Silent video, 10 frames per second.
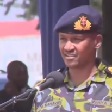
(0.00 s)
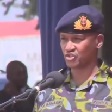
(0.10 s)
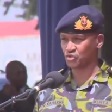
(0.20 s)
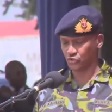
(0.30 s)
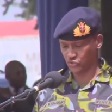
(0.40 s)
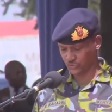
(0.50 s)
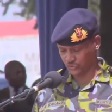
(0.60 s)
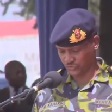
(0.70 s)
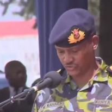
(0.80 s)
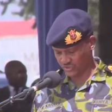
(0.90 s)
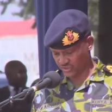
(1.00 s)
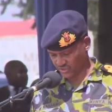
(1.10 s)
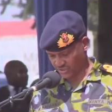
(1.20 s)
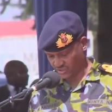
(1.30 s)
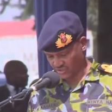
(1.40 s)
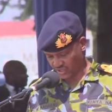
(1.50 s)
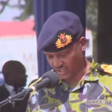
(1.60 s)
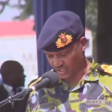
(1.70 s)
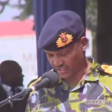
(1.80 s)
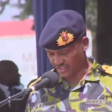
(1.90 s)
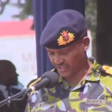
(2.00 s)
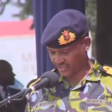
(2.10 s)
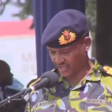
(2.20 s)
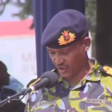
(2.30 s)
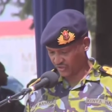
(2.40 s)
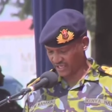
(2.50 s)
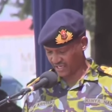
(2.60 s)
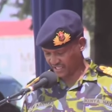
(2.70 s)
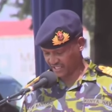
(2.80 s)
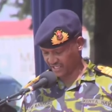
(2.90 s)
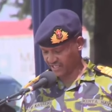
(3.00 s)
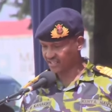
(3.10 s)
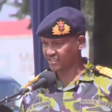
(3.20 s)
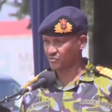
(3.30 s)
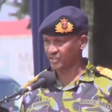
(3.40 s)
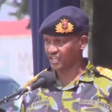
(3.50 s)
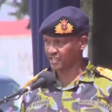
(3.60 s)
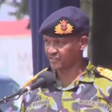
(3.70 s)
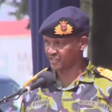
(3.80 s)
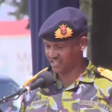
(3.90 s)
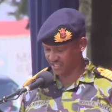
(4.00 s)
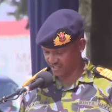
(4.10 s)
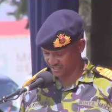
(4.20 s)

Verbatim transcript: to you and how delighted we are that